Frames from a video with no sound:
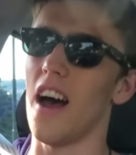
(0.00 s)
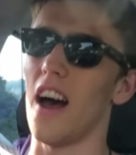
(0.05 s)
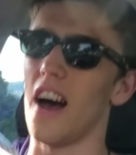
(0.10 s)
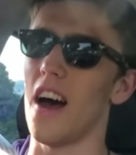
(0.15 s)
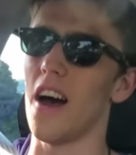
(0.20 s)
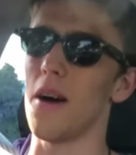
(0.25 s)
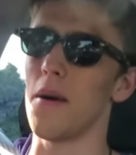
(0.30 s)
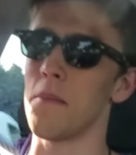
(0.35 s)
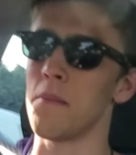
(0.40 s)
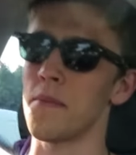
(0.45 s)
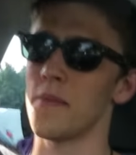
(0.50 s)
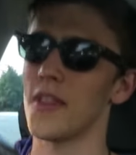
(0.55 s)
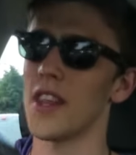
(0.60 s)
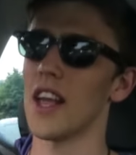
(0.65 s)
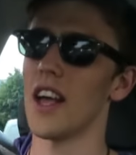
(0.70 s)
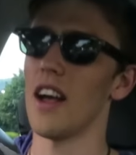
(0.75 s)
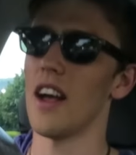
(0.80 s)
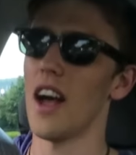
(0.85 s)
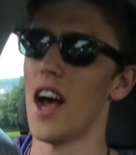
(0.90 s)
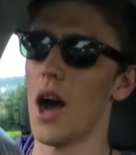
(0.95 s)

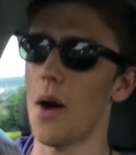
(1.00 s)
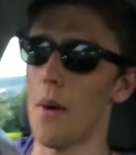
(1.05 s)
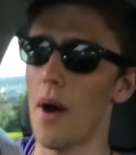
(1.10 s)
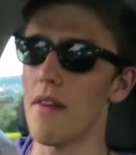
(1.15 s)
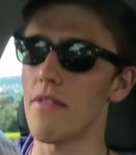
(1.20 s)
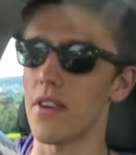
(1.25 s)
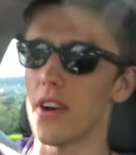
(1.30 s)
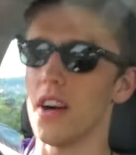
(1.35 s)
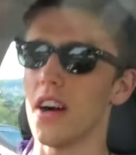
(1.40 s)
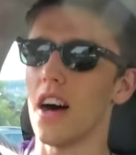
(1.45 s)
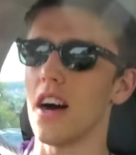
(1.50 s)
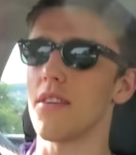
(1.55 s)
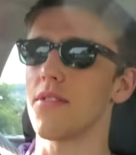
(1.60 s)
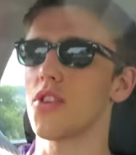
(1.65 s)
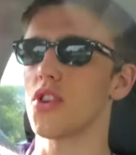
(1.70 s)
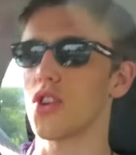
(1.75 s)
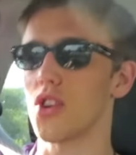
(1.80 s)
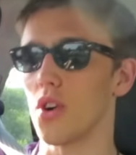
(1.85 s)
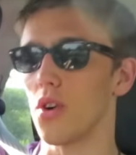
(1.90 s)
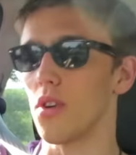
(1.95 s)
However,
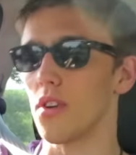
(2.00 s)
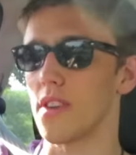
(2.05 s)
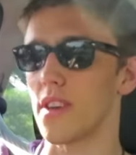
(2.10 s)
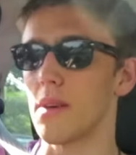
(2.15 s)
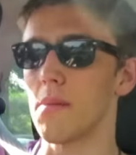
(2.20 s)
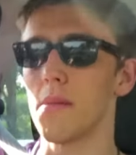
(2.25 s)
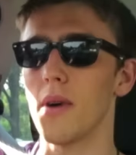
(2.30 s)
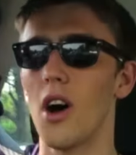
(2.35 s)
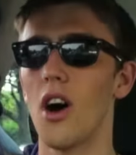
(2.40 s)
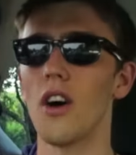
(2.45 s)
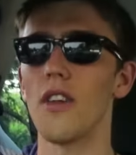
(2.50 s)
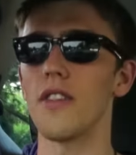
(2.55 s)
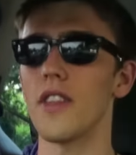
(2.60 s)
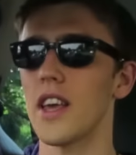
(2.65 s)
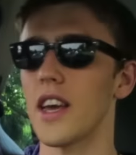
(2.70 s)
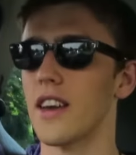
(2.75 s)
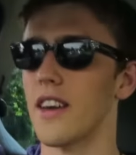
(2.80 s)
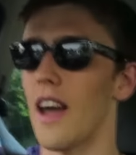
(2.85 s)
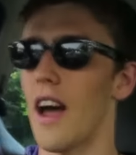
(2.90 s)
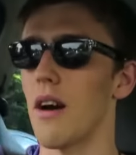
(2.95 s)
I've stalled him on
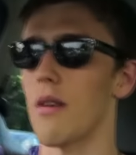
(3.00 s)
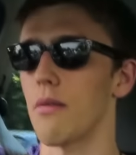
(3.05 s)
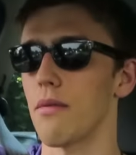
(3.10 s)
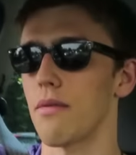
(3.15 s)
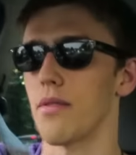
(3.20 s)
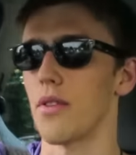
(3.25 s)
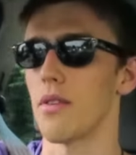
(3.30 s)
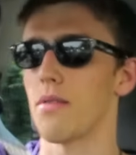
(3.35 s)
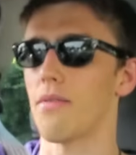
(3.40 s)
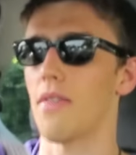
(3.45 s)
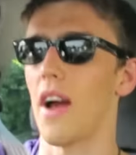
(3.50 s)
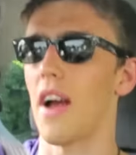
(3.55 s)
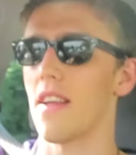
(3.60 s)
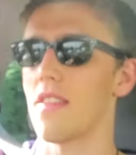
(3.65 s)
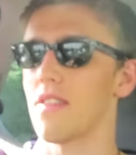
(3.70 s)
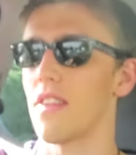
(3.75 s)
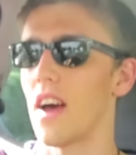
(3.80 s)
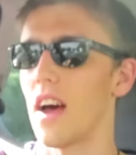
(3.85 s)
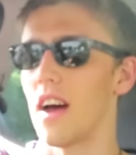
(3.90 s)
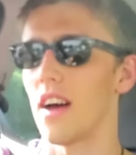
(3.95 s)
the account for the
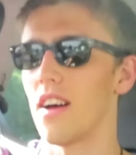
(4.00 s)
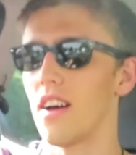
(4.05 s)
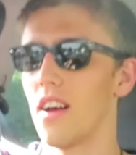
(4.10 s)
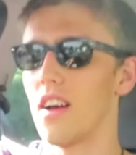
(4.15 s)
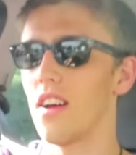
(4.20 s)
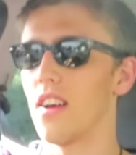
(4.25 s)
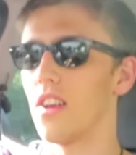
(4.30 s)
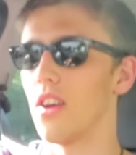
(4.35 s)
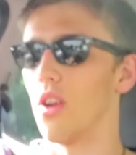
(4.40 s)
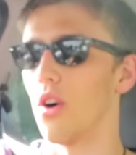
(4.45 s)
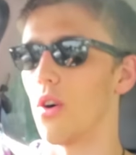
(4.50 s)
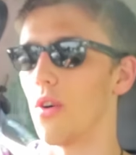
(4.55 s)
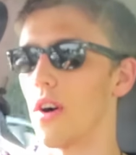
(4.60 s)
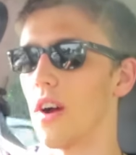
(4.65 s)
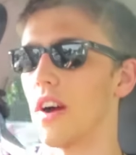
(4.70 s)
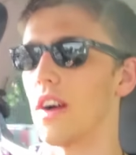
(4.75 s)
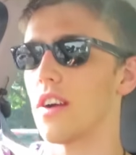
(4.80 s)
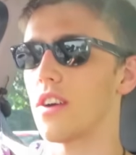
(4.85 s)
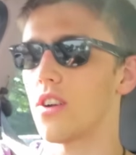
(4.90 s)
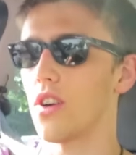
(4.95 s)
fact that
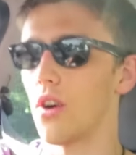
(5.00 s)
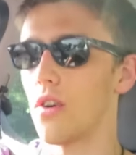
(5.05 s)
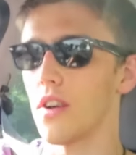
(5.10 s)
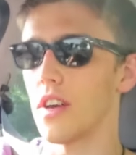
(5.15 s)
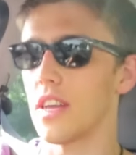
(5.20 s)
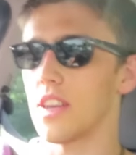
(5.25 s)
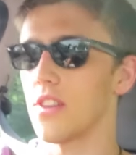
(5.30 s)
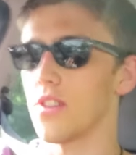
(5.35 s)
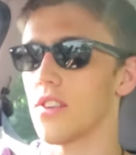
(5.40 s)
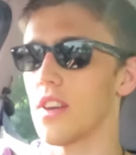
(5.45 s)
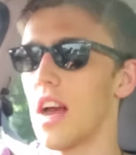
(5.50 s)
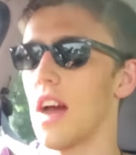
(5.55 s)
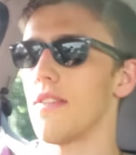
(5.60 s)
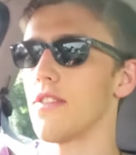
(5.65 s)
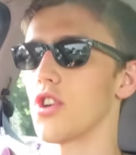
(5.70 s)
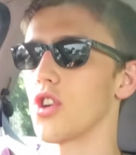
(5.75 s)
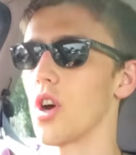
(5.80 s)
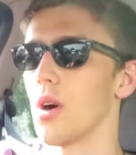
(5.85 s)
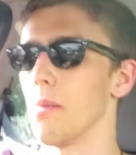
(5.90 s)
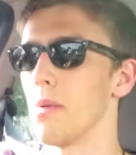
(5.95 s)
Laura currently doesn't
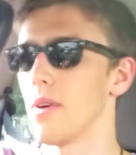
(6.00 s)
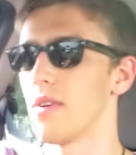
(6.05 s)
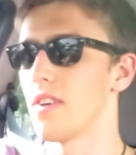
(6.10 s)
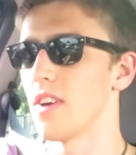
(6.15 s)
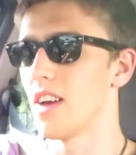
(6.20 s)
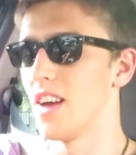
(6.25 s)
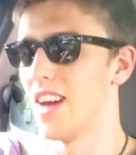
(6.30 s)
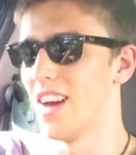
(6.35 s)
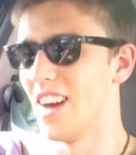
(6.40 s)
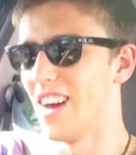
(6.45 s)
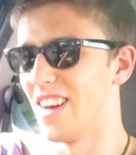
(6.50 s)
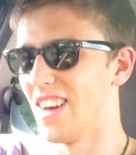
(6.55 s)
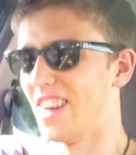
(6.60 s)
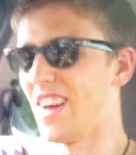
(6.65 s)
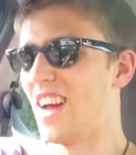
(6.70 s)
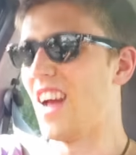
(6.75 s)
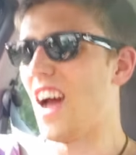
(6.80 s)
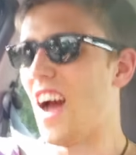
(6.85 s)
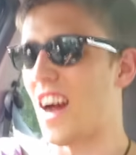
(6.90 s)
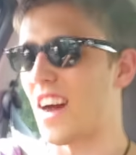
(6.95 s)
have a job,
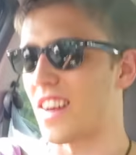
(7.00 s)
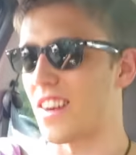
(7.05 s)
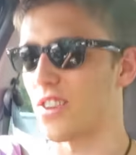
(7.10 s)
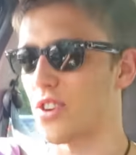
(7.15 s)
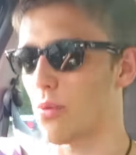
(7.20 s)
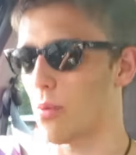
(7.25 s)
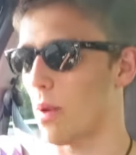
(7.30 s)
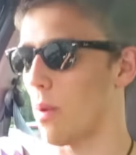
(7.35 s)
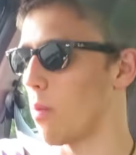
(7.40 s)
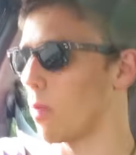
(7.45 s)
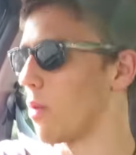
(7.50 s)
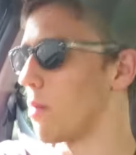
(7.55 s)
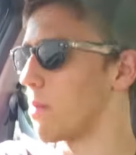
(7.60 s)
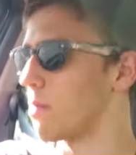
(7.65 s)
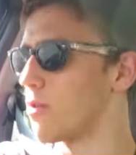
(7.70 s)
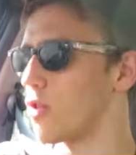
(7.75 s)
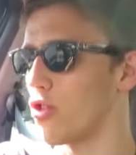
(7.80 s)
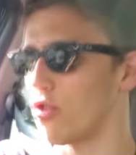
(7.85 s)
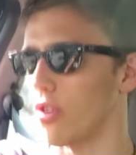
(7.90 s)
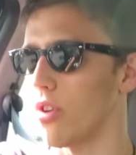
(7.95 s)
and we
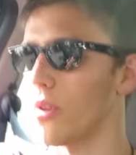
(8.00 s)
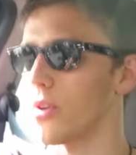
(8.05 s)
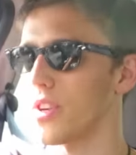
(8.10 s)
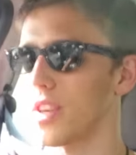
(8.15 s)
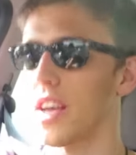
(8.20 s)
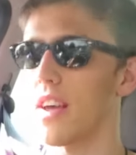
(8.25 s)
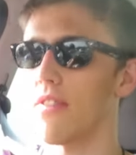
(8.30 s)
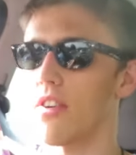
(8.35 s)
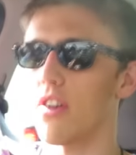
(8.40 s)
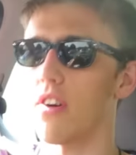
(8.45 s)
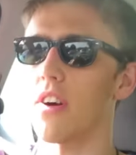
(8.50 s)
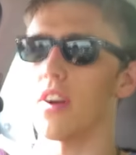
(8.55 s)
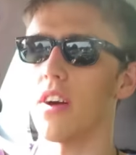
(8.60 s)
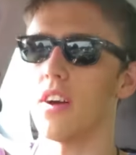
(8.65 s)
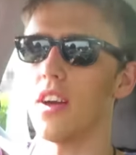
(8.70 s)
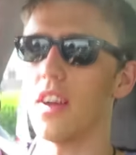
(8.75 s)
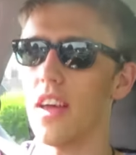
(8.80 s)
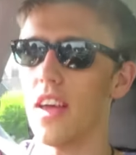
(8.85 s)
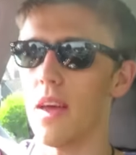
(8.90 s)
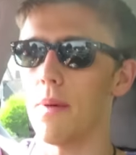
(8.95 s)
would struggle to give
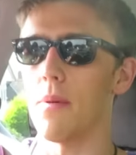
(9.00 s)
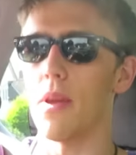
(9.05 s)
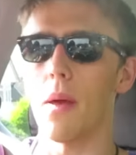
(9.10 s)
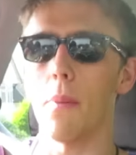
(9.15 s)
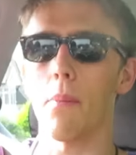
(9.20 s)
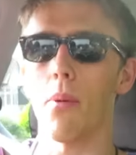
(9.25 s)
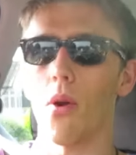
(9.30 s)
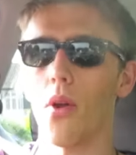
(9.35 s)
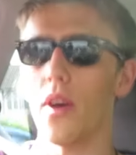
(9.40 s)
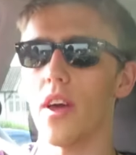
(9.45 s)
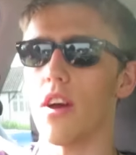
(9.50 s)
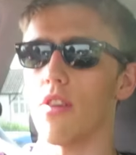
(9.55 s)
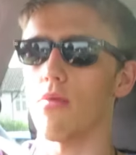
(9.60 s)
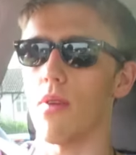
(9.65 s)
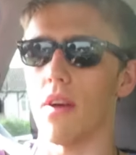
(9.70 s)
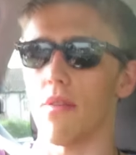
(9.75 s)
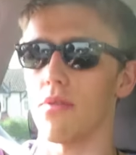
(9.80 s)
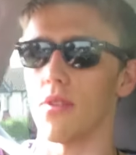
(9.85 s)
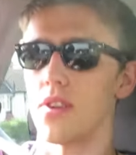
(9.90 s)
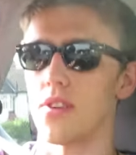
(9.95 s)
him an employer
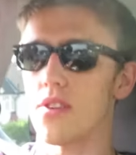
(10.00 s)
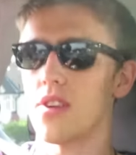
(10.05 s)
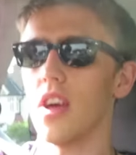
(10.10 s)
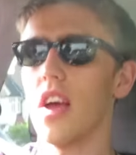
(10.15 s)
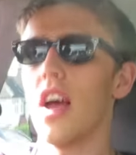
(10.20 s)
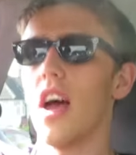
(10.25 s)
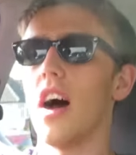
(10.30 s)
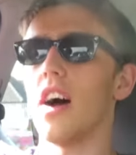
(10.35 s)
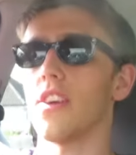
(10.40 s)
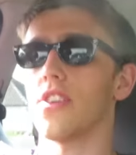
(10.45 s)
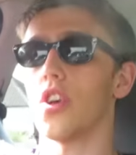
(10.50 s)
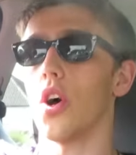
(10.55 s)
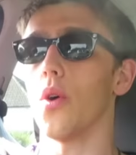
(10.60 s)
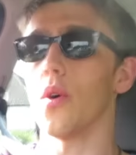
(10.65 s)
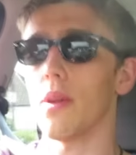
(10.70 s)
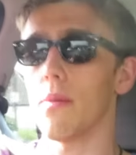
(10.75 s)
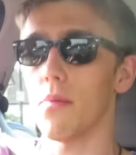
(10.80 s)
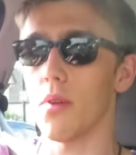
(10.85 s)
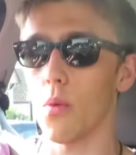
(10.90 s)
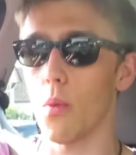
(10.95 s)
reference. I
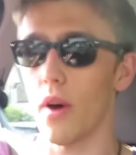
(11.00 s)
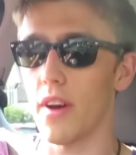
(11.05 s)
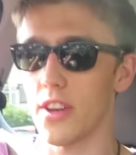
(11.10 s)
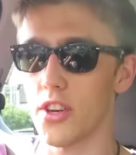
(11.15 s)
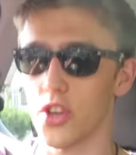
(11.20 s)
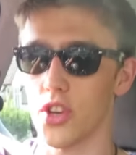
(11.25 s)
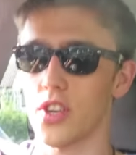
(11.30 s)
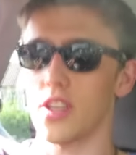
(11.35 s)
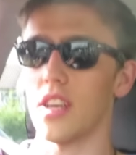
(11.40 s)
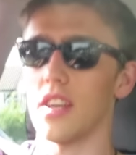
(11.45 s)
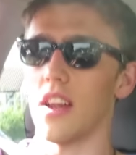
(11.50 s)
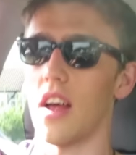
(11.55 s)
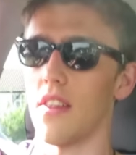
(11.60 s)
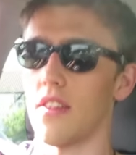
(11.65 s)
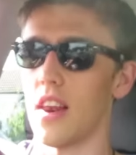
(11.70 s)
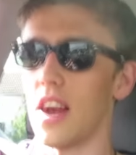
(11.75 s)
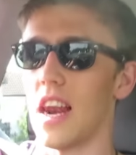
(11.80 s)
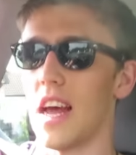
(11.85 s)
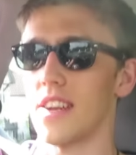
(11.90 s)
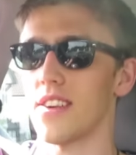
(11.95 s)
told him that we're just in
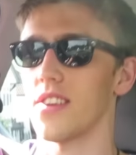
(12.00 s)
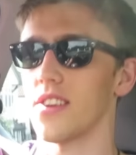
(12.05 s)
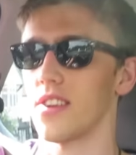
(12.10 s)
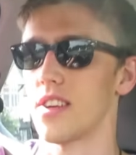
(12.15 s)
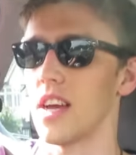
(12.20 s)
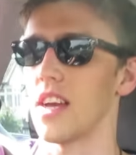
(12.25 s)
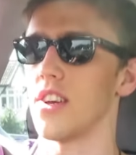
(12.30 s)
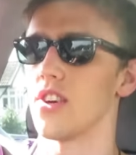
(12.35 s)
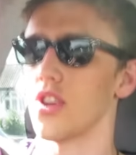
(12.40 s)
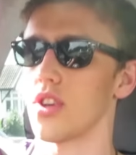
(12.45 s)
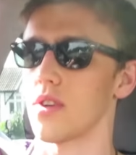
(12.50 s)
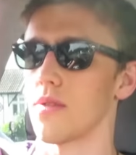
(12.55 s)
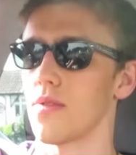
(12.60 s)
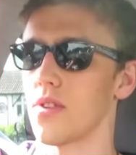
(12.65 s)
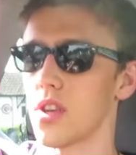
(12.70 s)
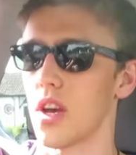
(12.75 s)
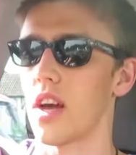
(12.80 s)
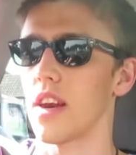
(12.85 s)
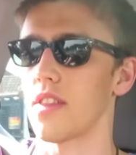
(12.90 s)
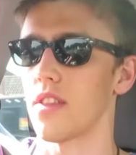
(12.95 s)
like the latter stages of
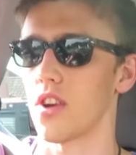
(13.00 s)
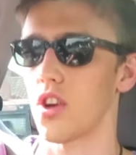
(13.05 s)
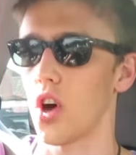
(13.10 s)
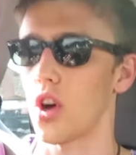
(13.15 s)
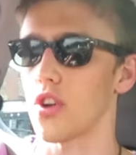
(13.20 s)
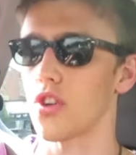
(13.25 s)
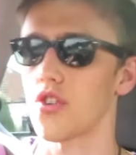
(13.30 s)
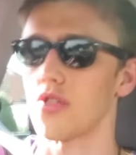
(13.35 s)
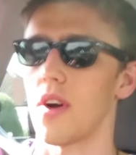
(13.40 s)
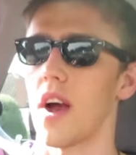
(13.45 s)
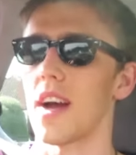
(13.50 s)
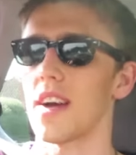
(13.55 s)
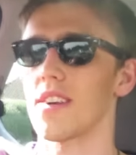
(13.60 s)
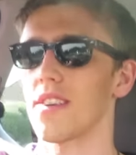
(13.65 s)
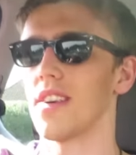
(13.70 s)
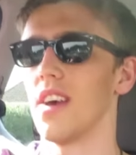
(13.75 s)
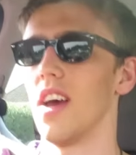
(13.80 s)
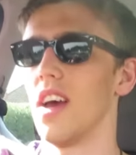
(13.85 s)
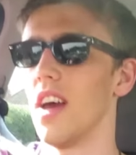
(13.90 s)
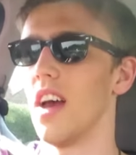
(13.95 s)
signing the
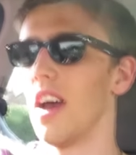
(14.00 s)
contract.